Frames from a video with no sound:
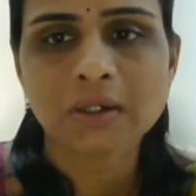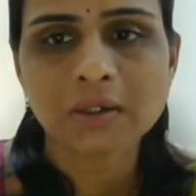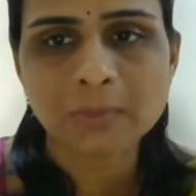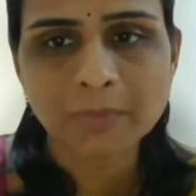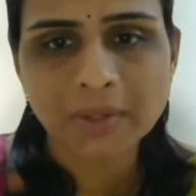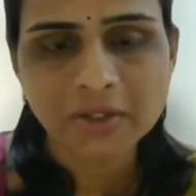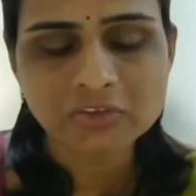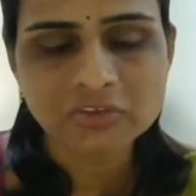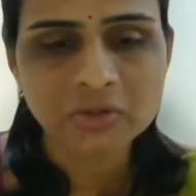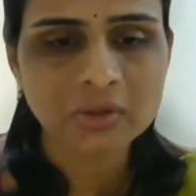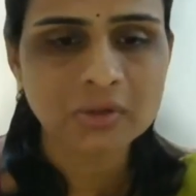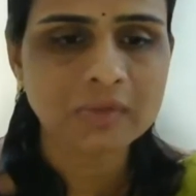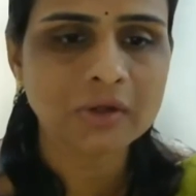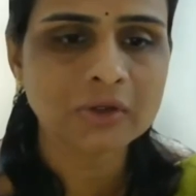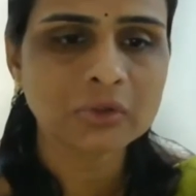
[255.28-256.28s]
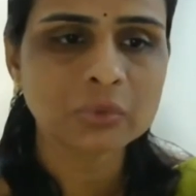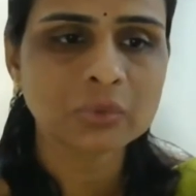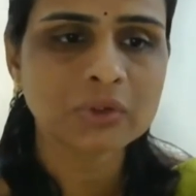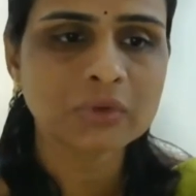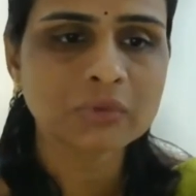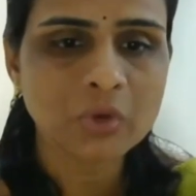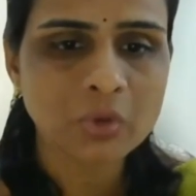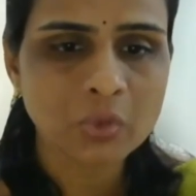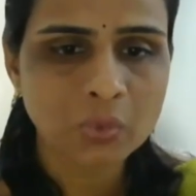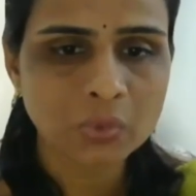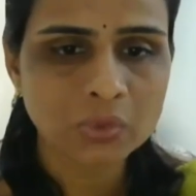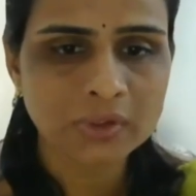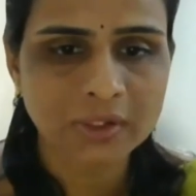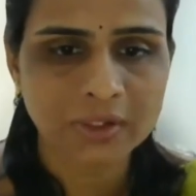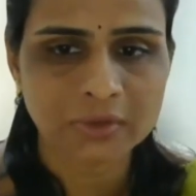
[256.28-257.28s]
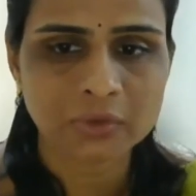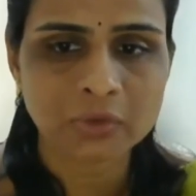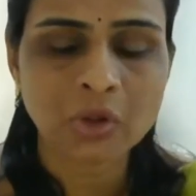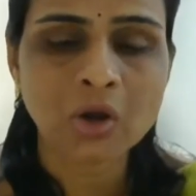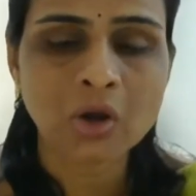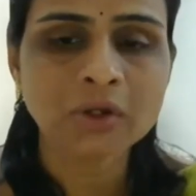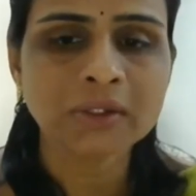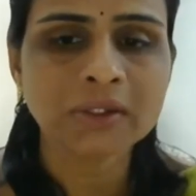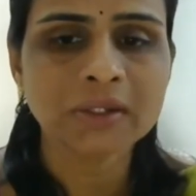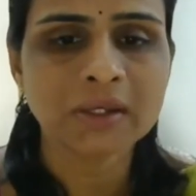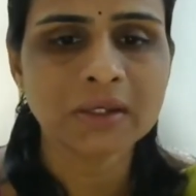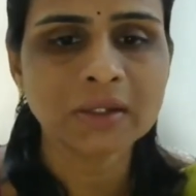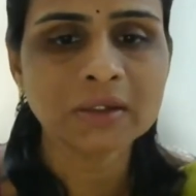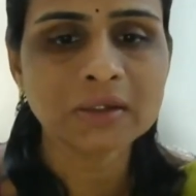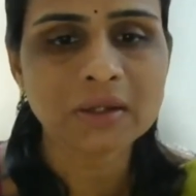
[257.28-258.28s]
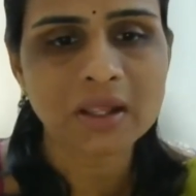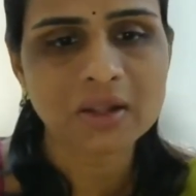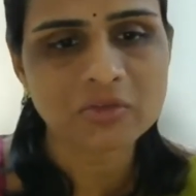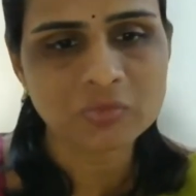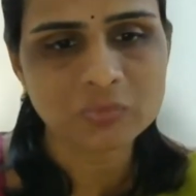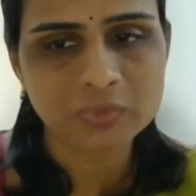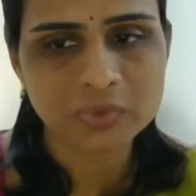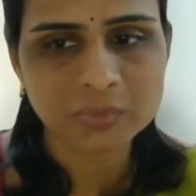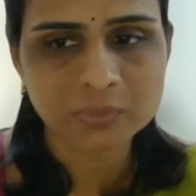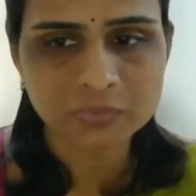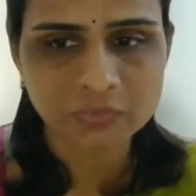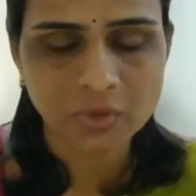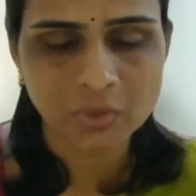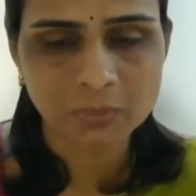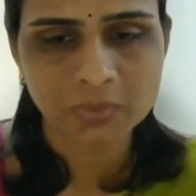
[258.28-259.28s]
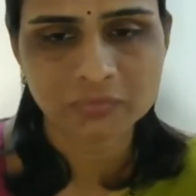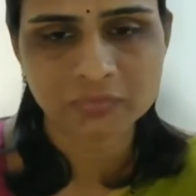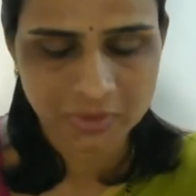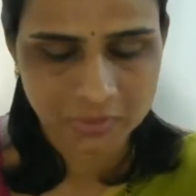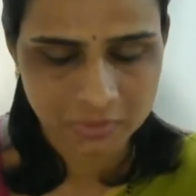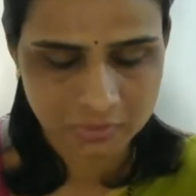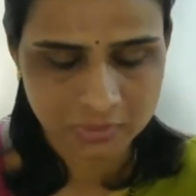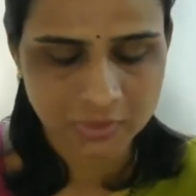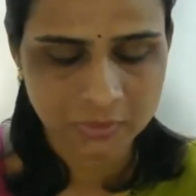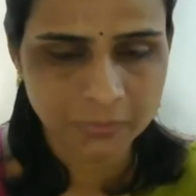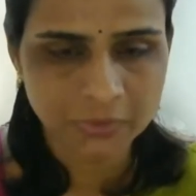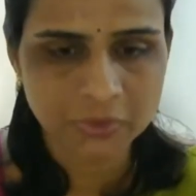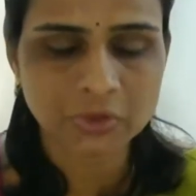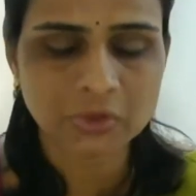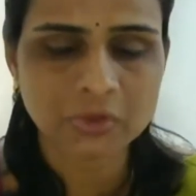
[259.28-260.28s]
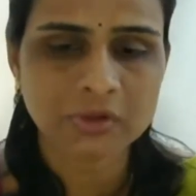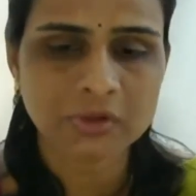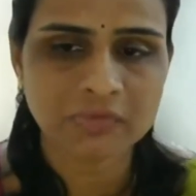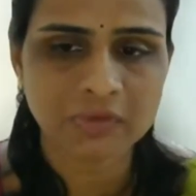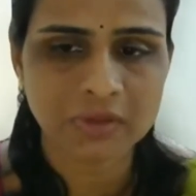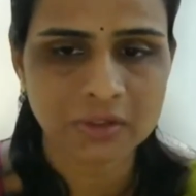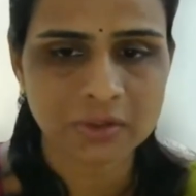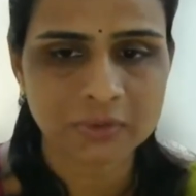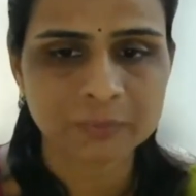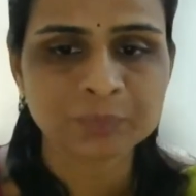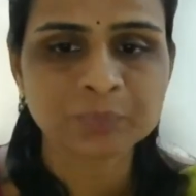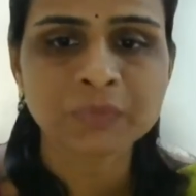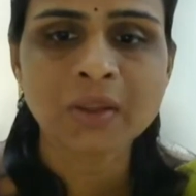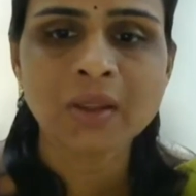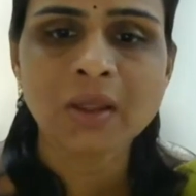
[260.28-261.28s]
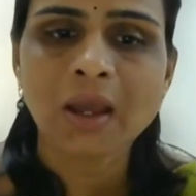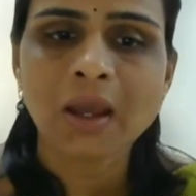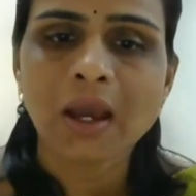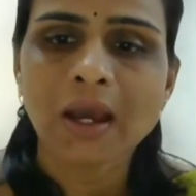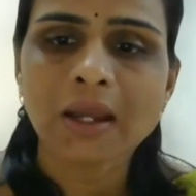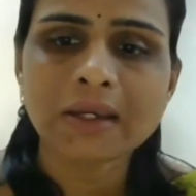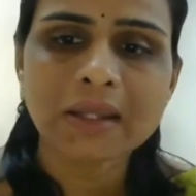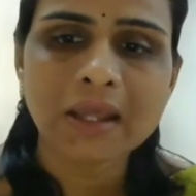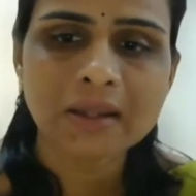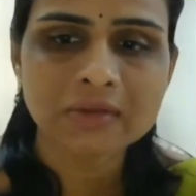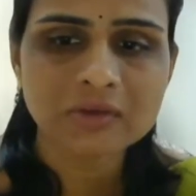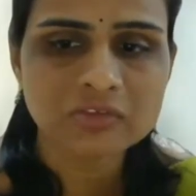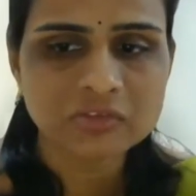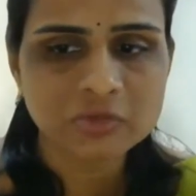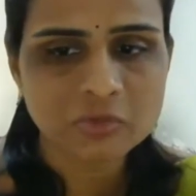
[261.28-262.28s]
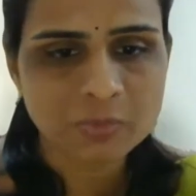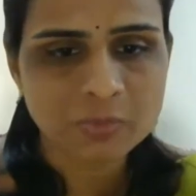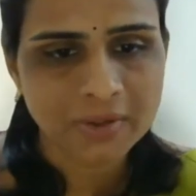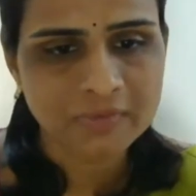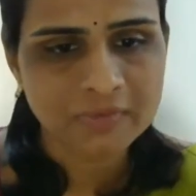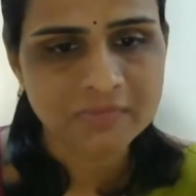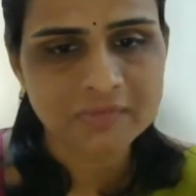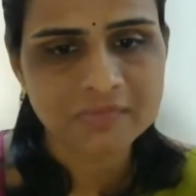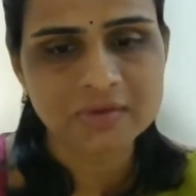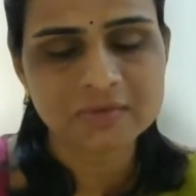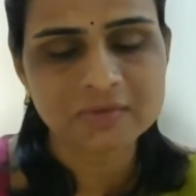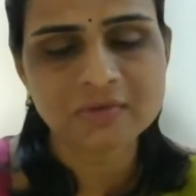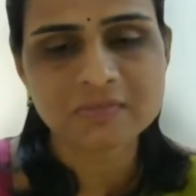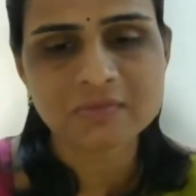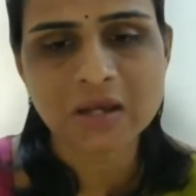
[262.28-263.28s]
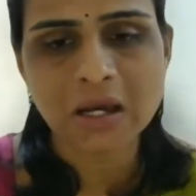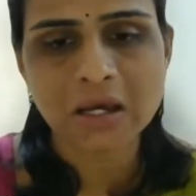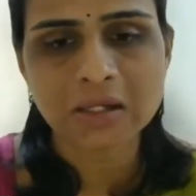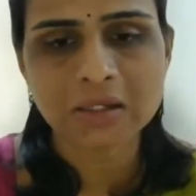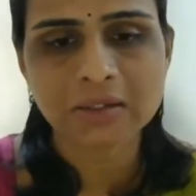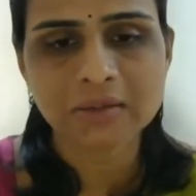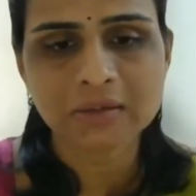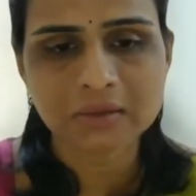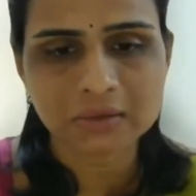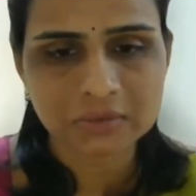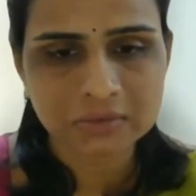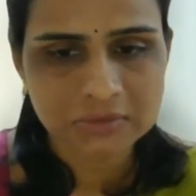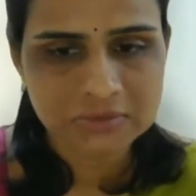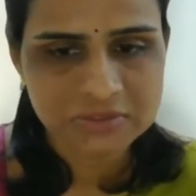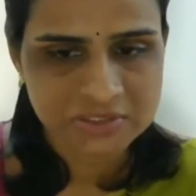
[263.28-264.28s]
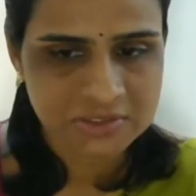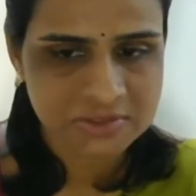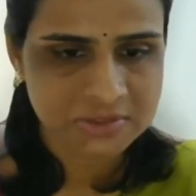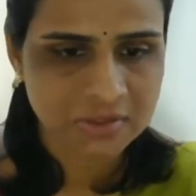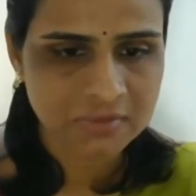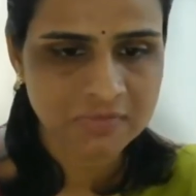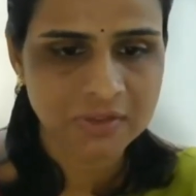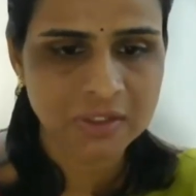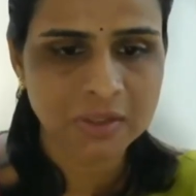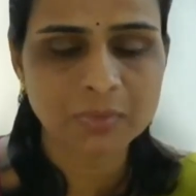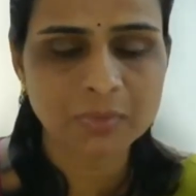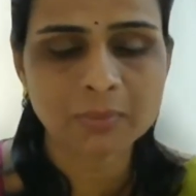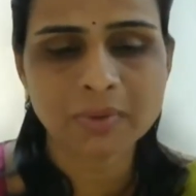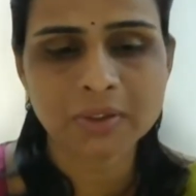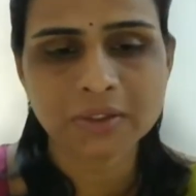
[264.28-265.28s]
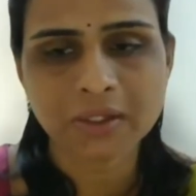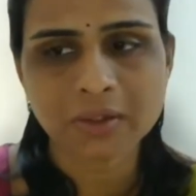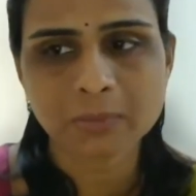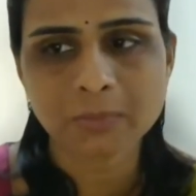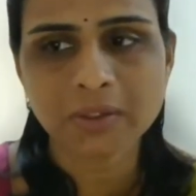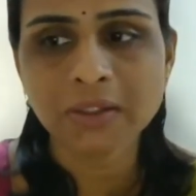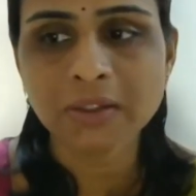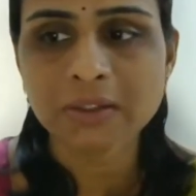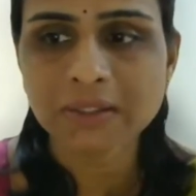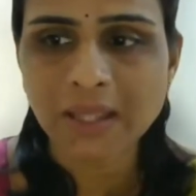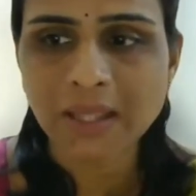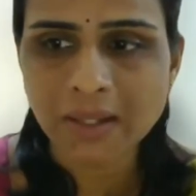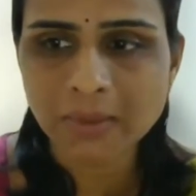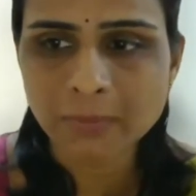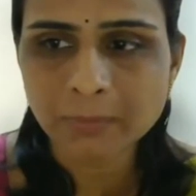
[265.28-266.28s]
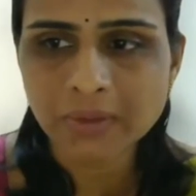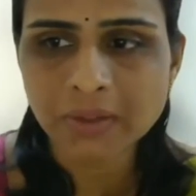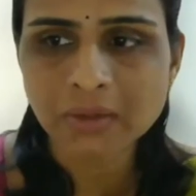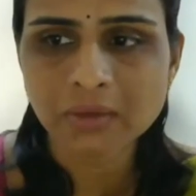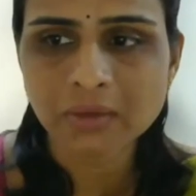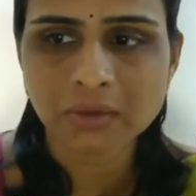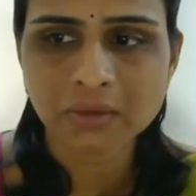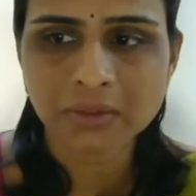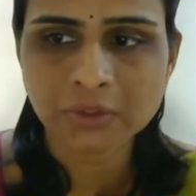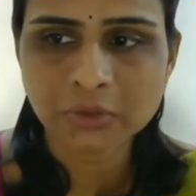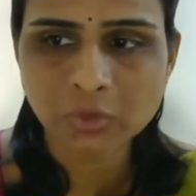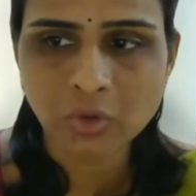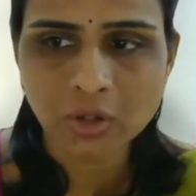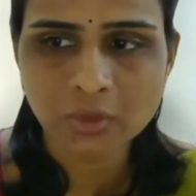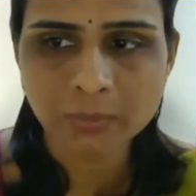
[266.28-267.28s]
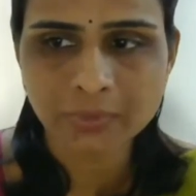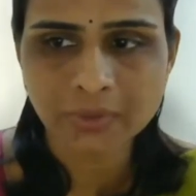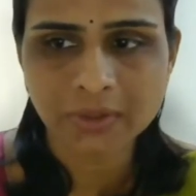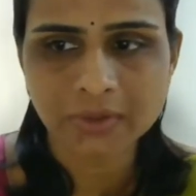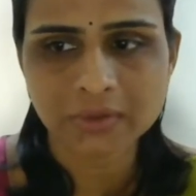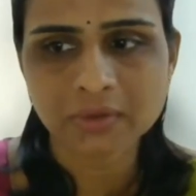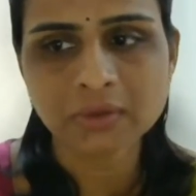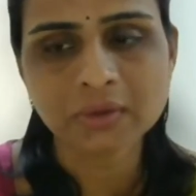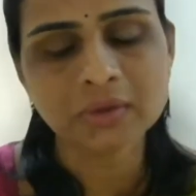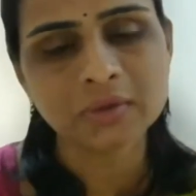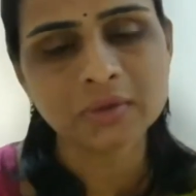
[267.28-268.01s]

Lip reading: make sure that you give the whole grain, not in any transformed form of that particular cereal. And digestive spices such as garlic, ginger, cinnamon and turmeric can be incorporated